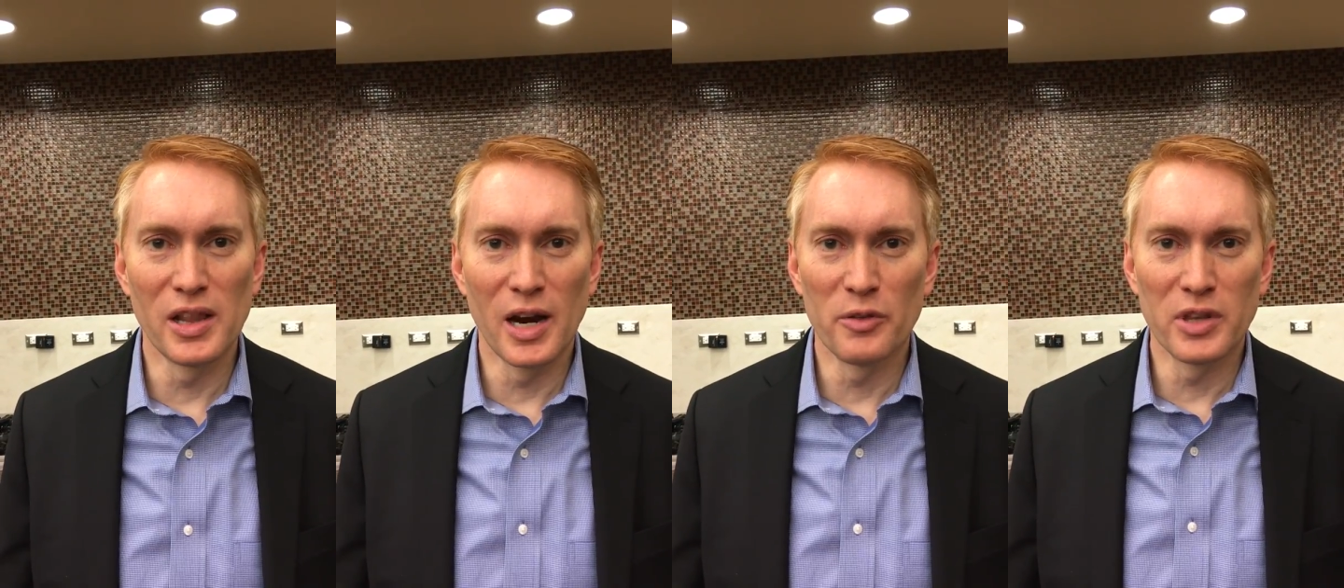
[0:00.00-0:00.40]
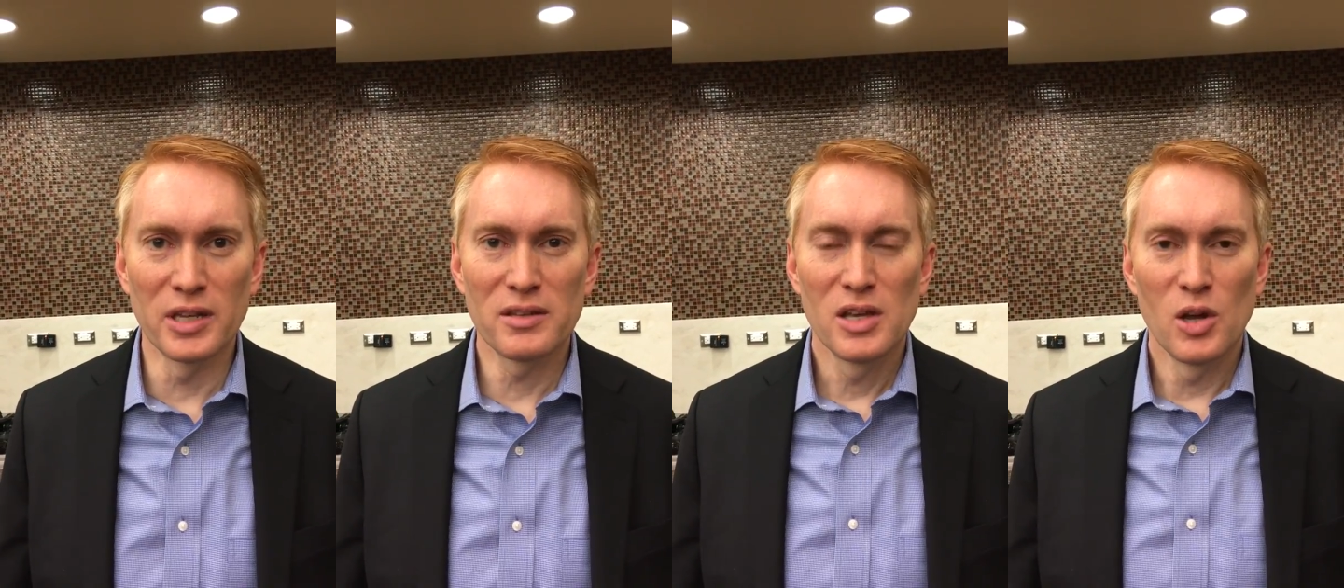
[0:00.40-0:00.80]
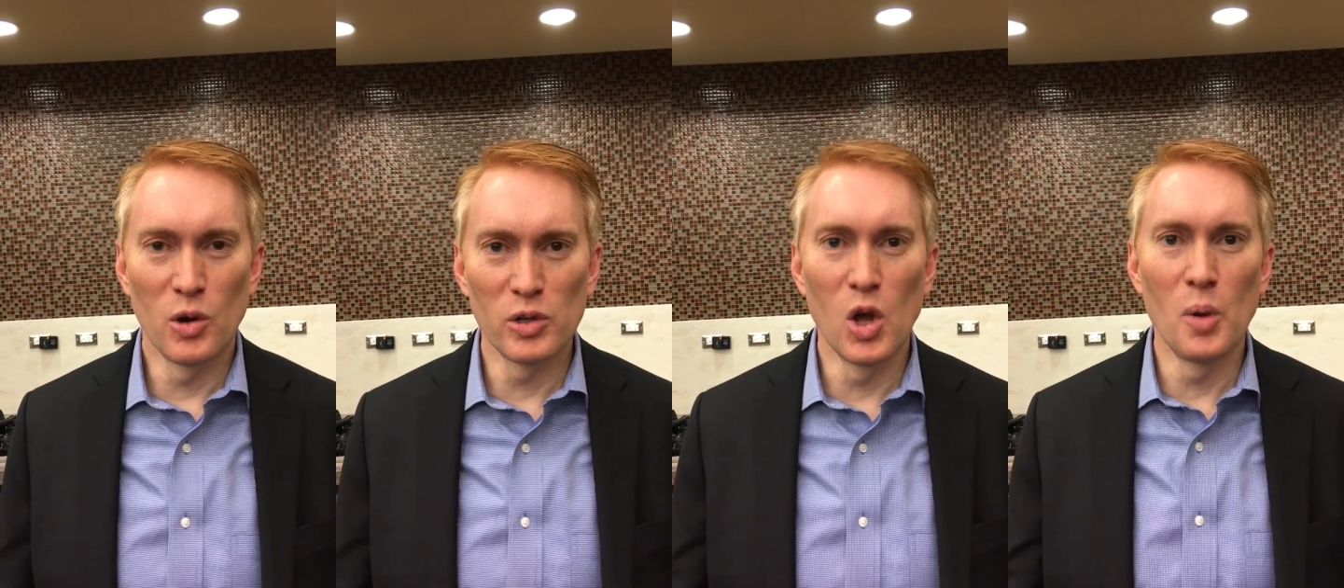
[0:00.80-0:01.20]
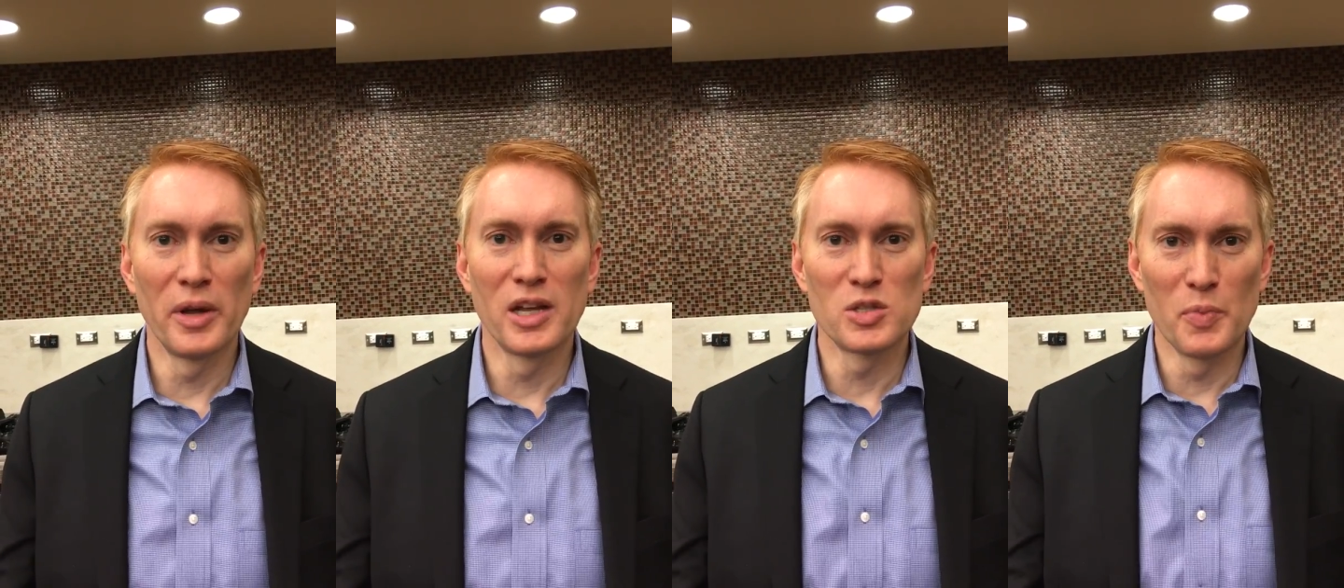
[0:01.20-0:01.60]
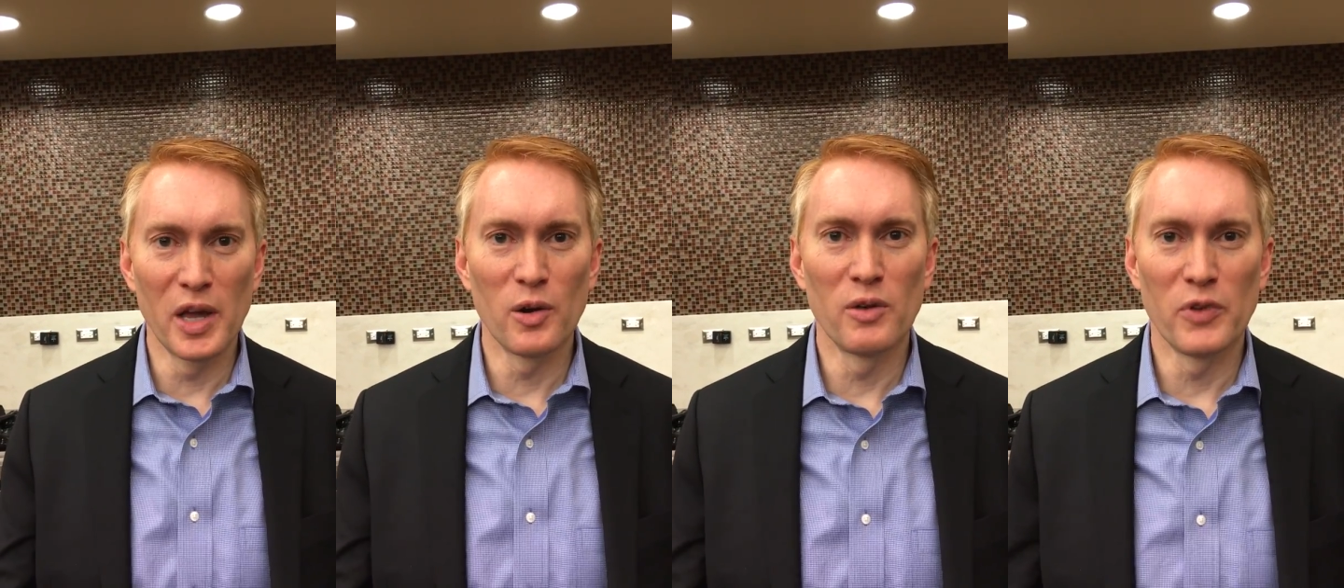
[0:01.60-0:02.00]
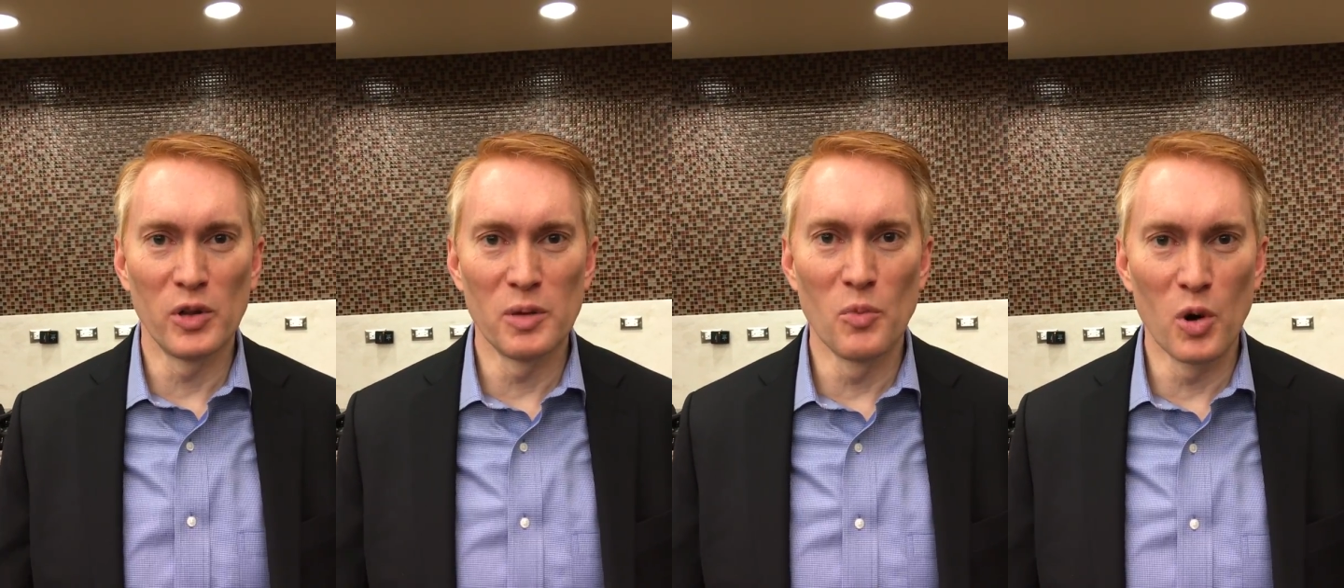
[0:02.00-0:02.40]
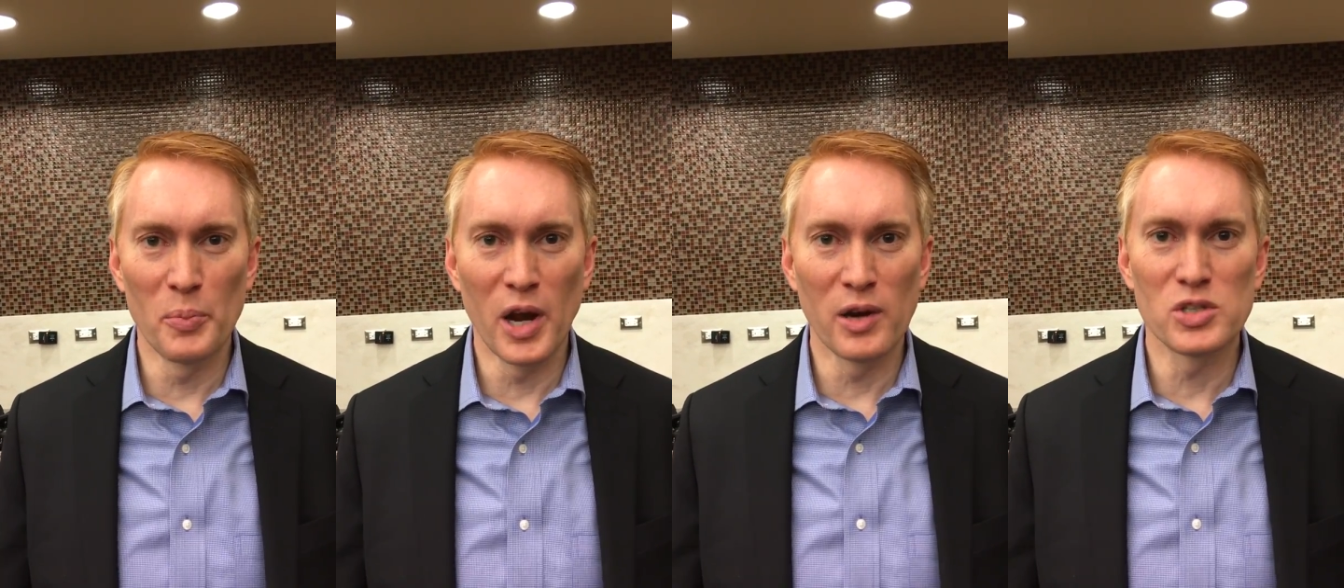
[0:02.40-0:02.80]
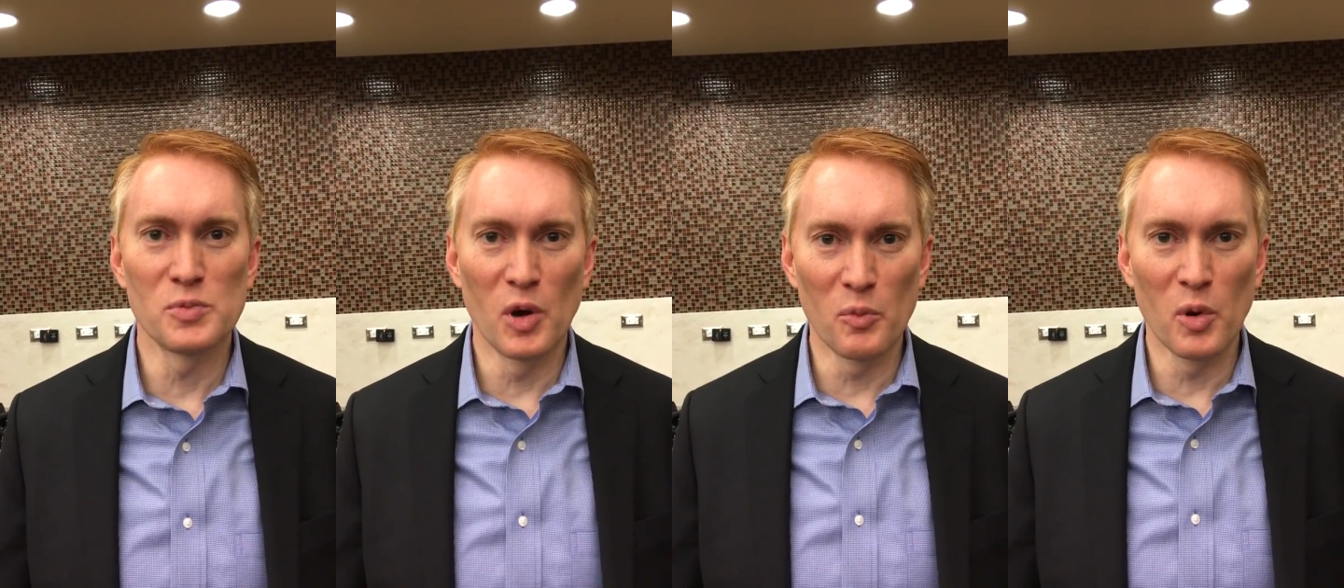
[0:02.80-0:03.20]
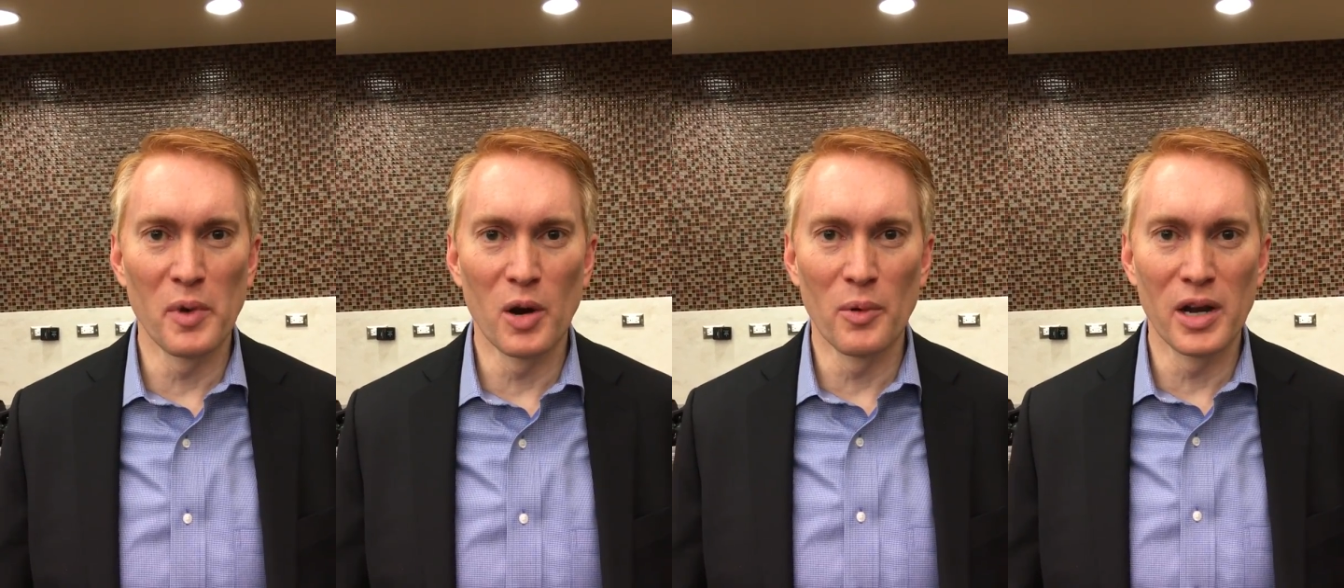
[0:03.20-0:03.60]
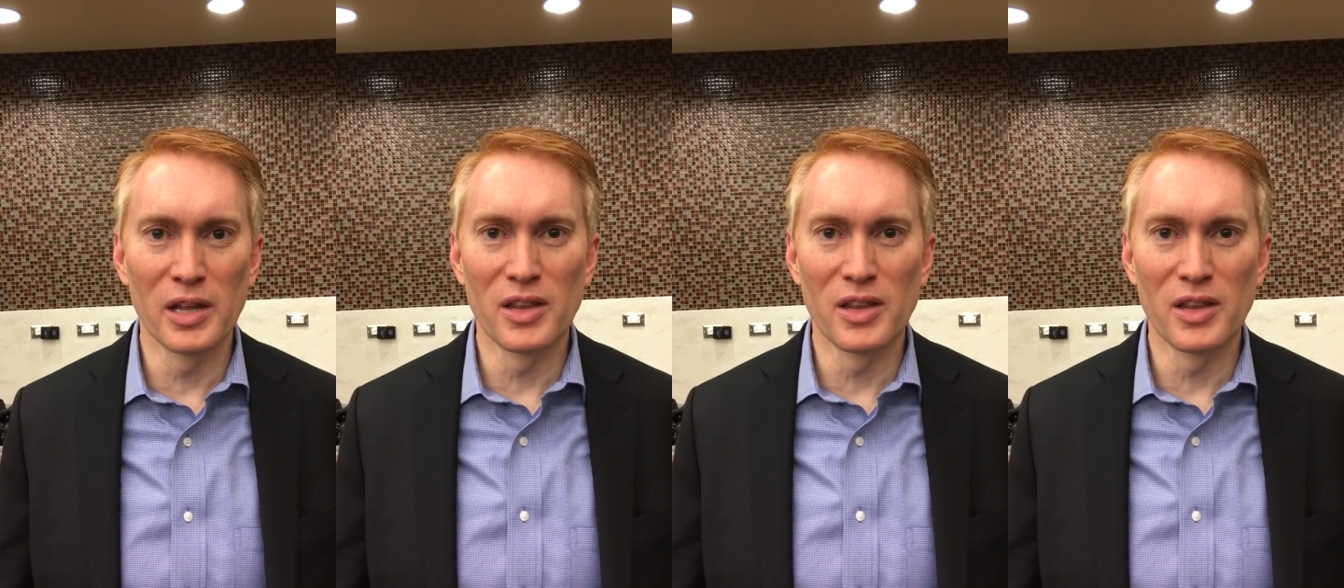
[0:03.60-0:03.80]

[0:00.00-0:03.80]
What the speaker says: I don't think Oklahoma gets better if only more parents smoke more marijuana.